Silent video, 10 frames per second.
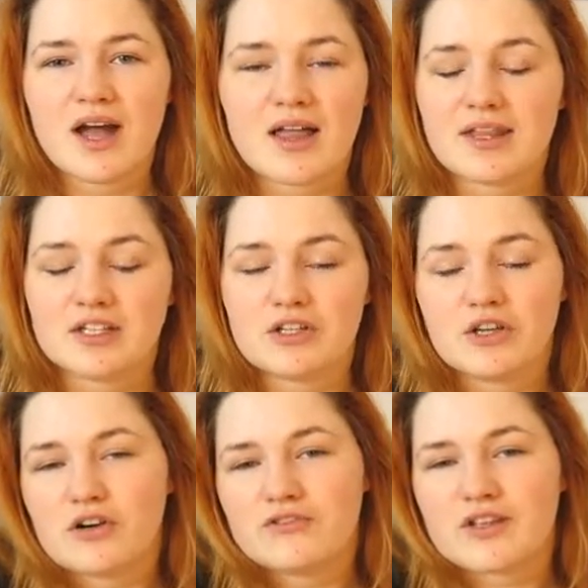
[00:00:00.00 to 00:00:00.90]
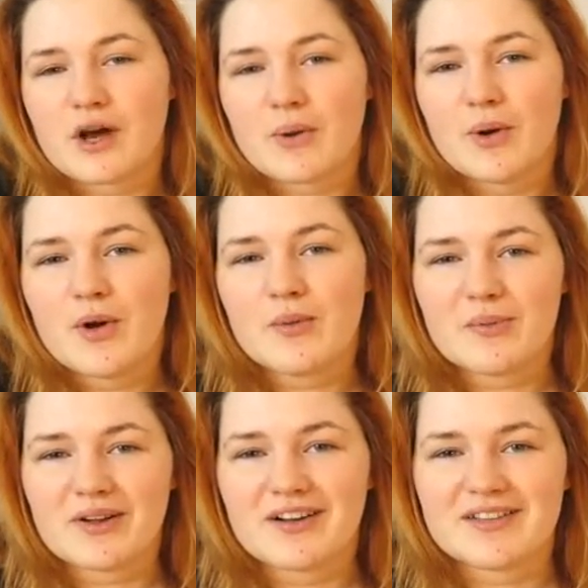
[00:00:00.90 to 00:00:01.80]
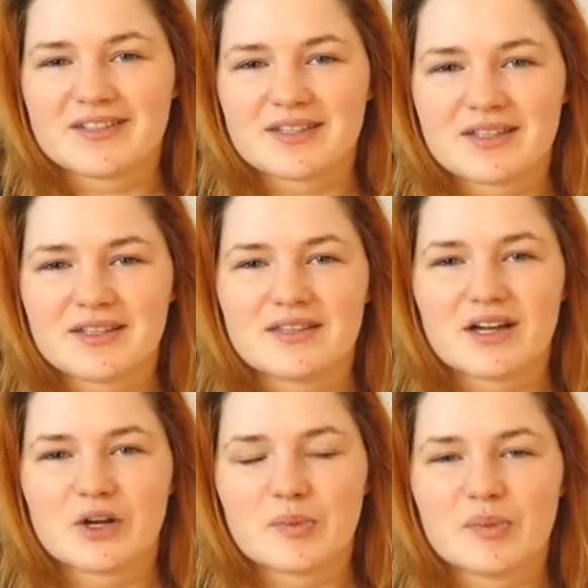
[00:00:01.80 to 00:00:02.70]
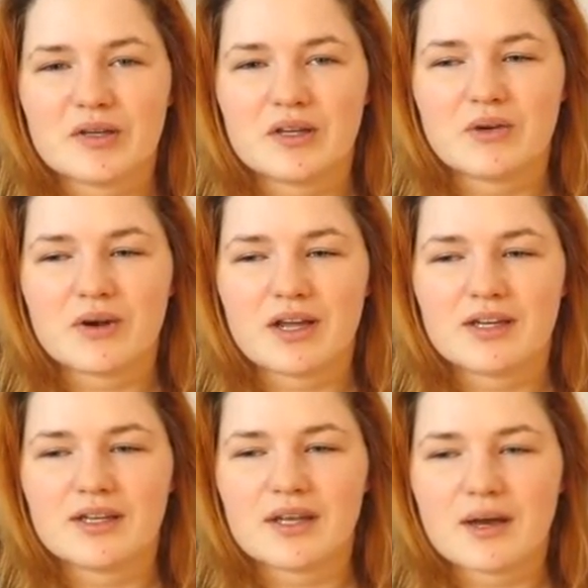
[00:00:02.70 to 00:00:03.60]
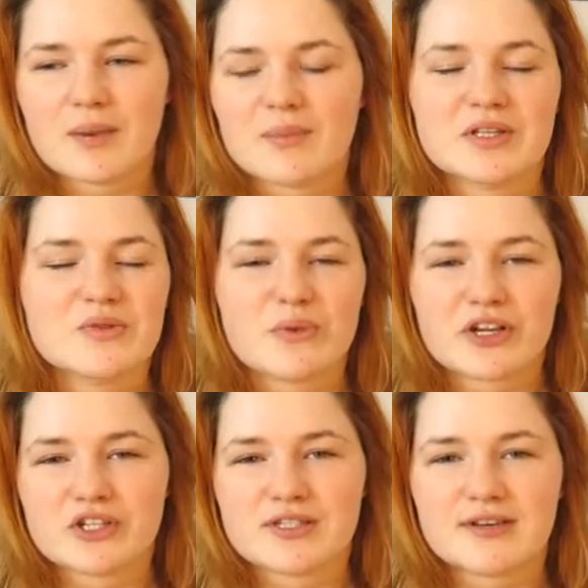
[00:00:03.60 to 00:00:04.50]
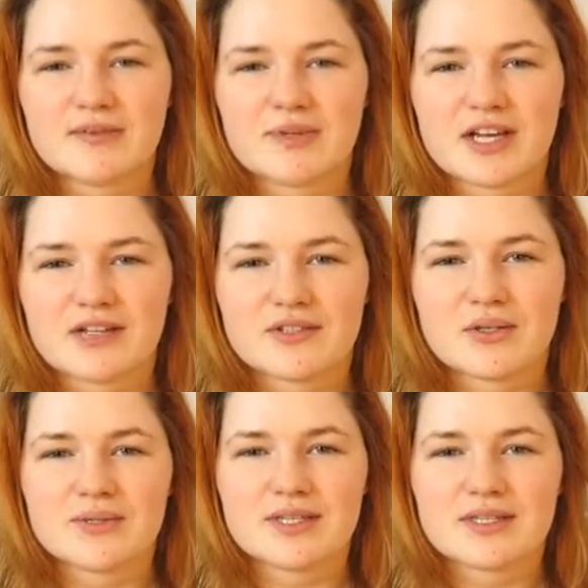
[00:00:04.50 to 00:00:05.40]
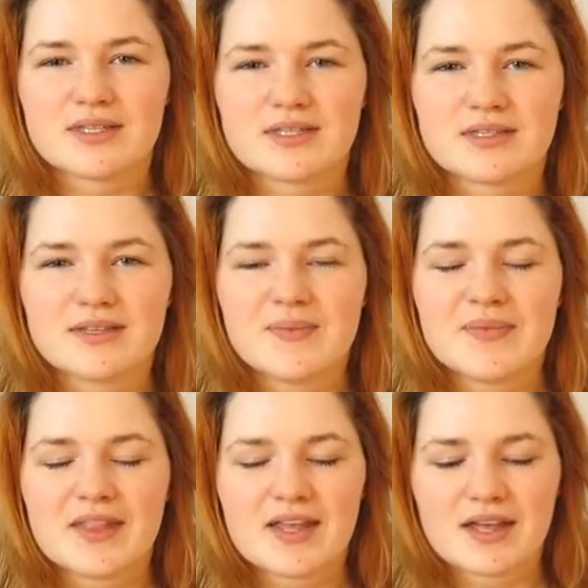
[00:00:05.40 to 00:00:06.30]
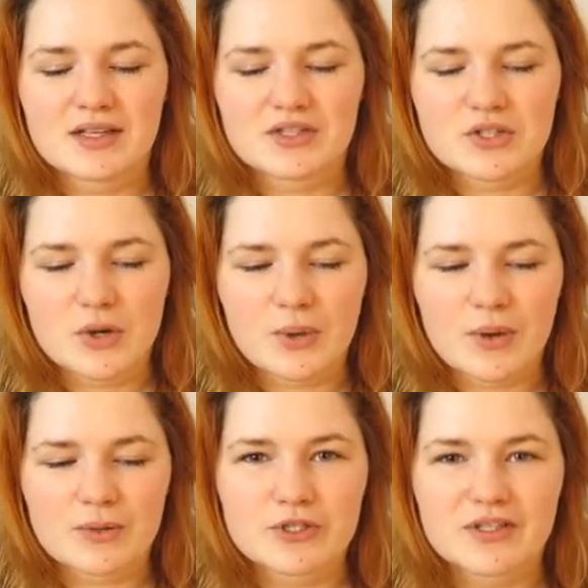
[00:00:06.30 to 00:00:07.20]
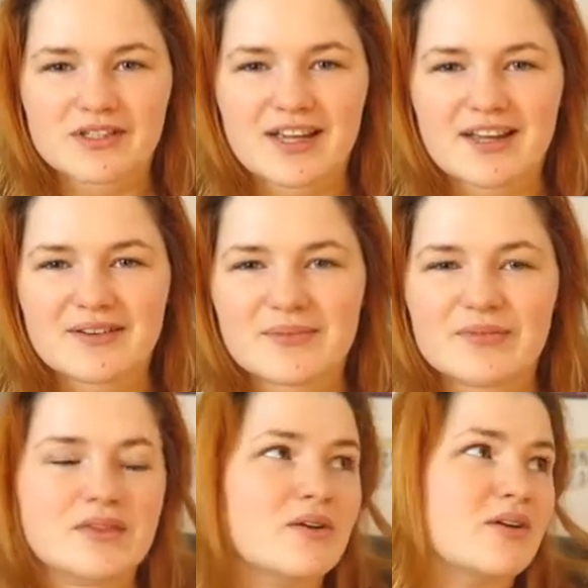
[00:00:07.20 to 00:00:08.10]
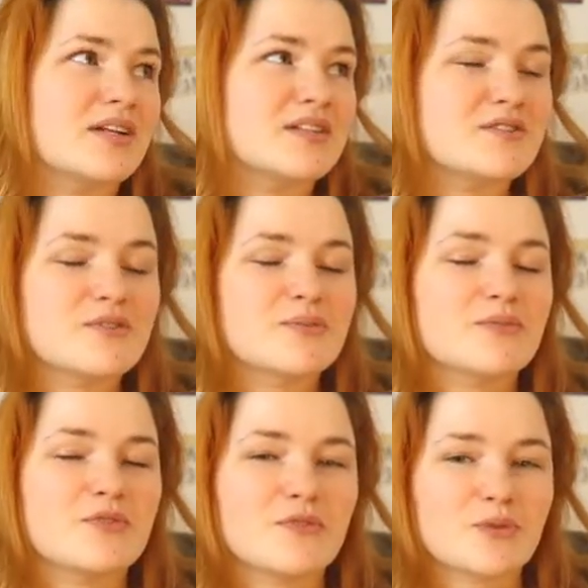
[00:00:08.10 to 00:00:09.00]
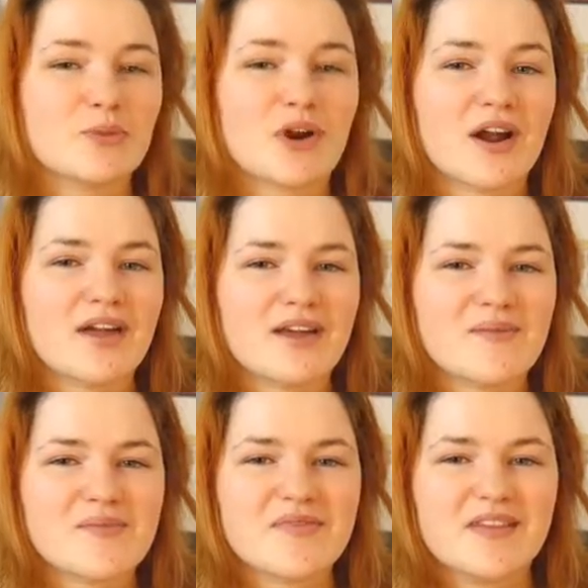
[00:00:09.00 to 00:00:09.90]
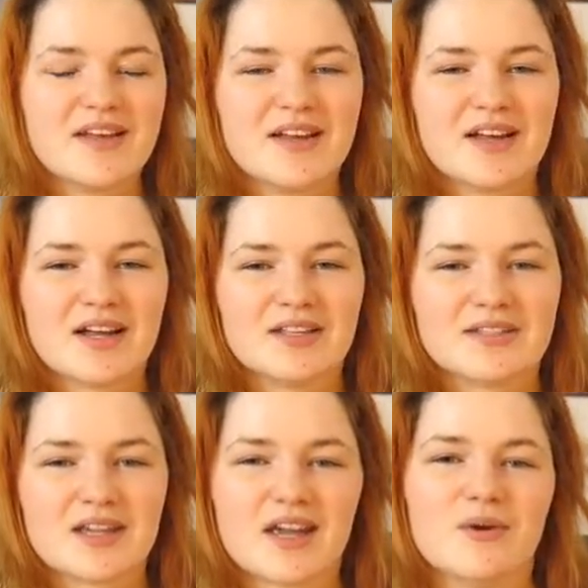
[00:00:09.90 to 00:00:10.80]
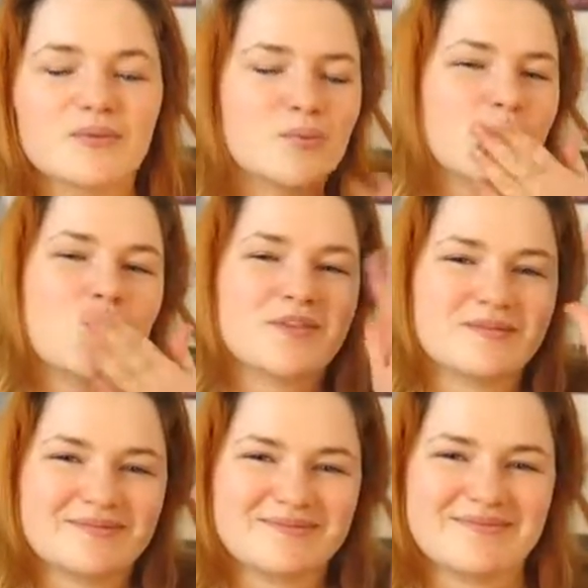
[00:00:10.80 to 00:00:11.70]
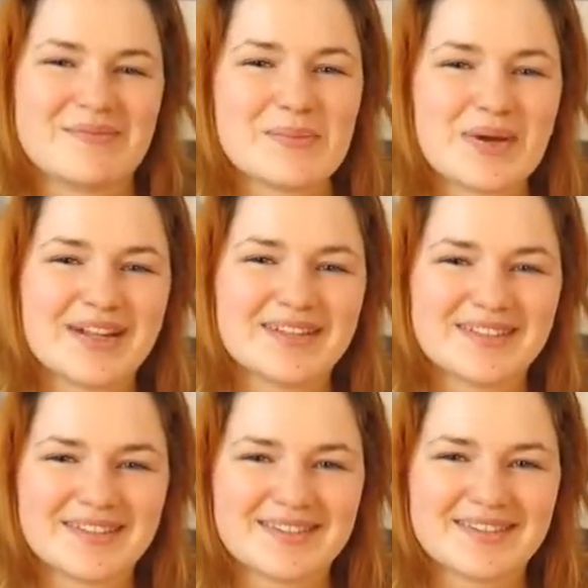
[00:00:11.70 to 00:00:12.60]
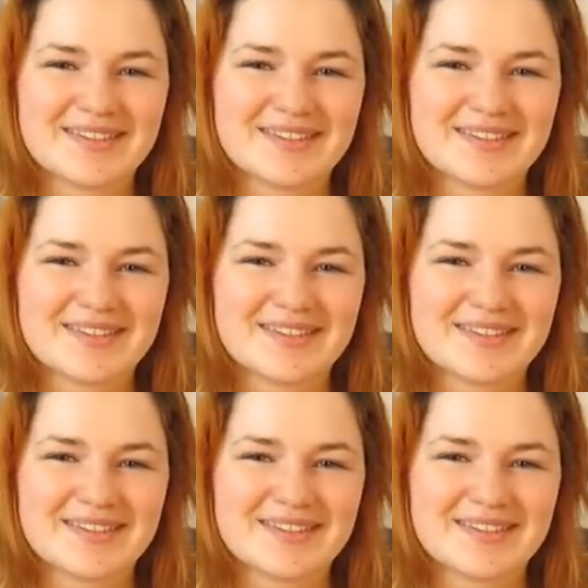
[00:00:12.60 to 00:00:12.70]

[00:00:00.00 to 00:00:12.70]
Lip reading: and that you love now, because I think that could be great inspiration to everybody else who sees this. And so I wish you good night, or at least from where I am, and take care.